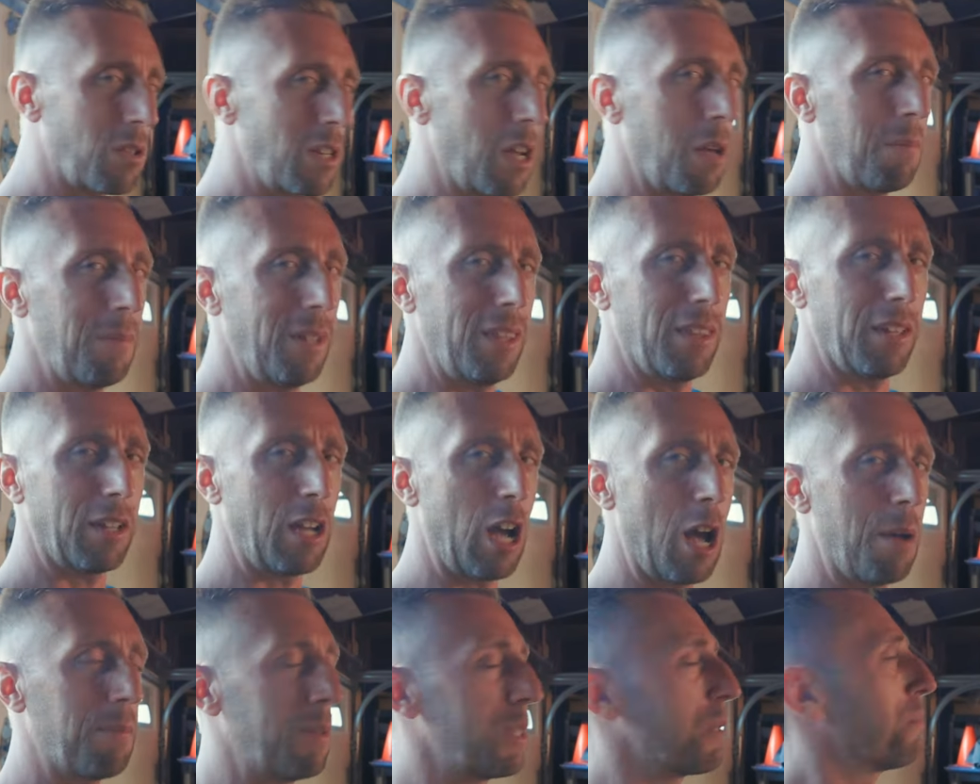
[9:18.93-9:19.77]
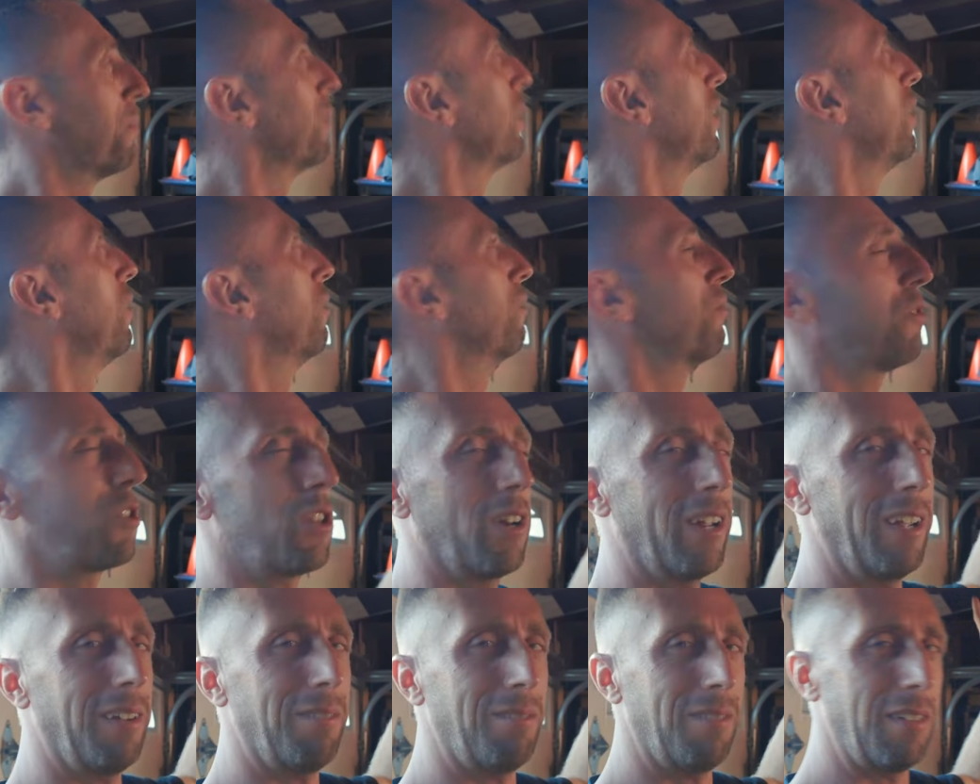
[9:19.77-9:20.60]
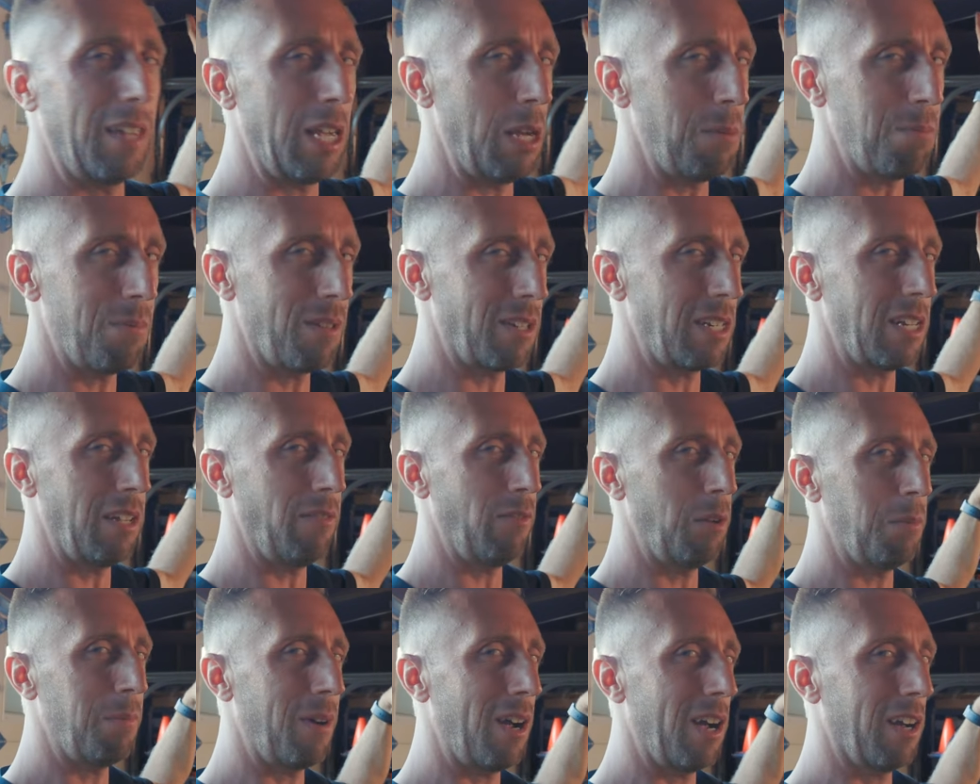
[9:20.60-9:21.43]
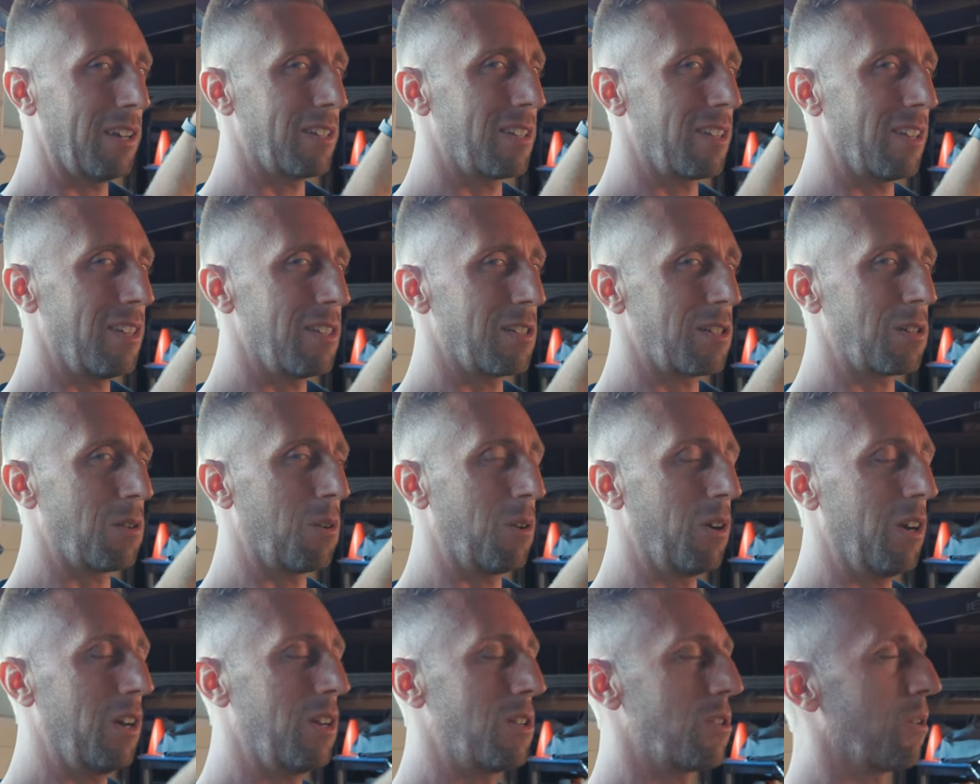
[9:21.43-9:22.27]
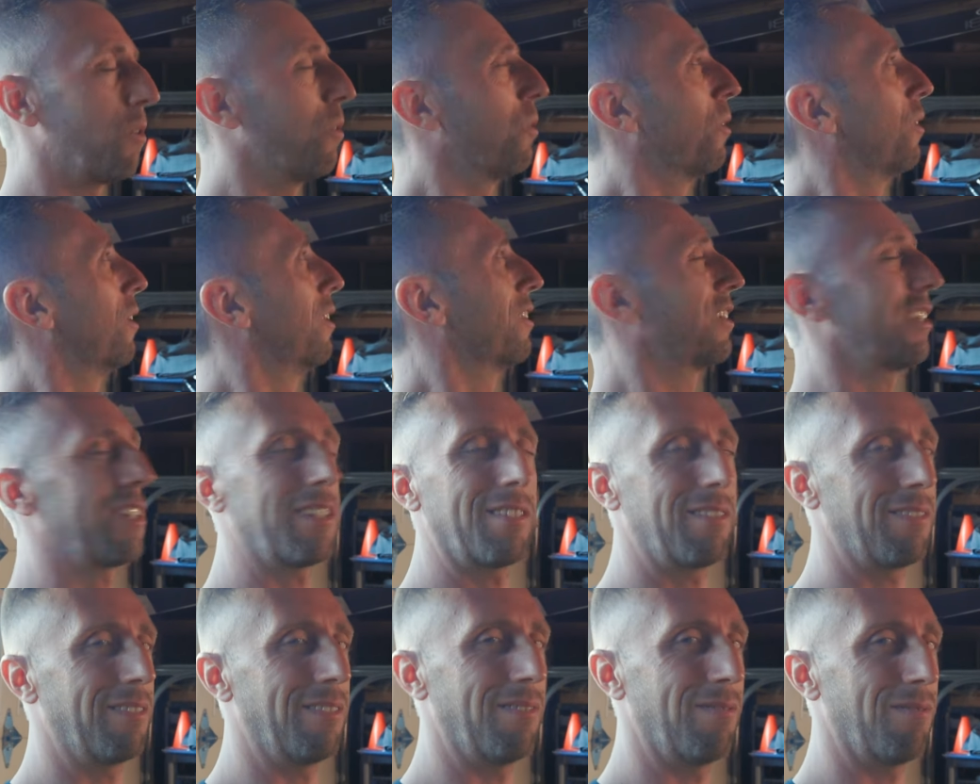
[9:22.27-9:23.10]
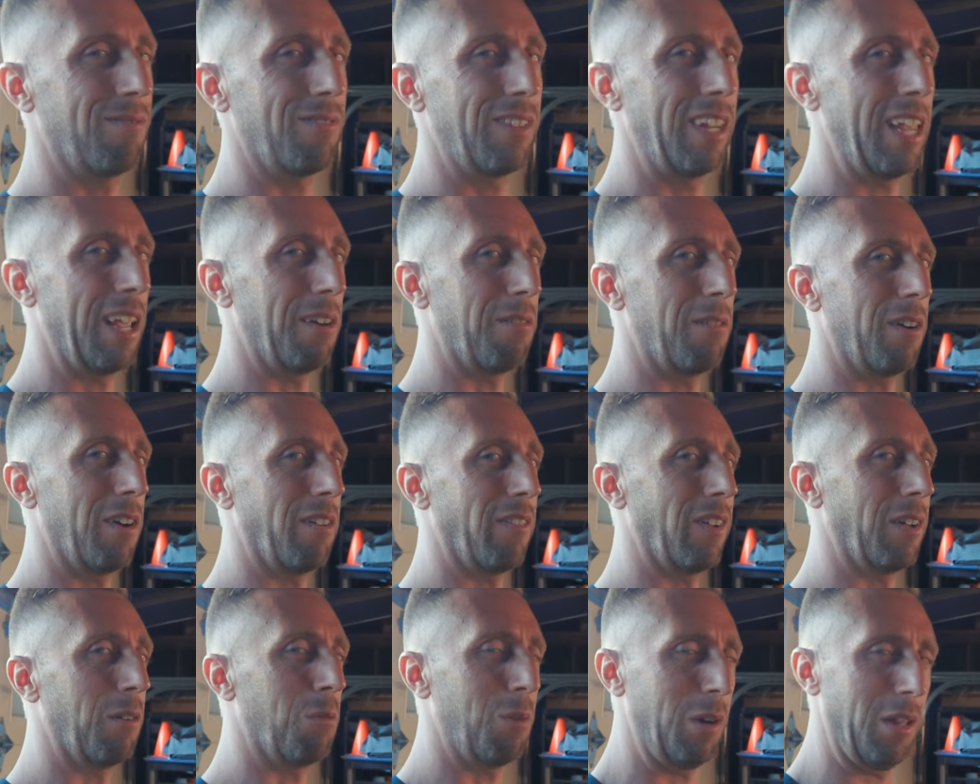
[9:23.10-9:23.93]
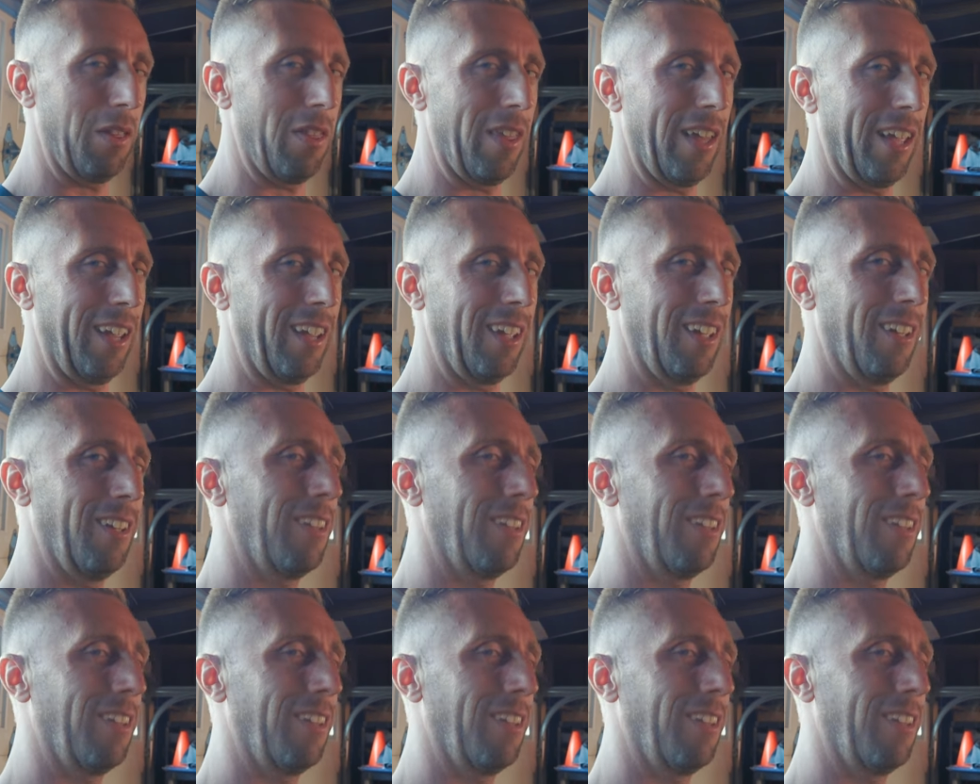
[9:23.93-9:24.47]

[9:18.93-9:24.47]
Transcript: tell me in the comments below, should I keep the TV box in storage or just get rid of it? What do you think?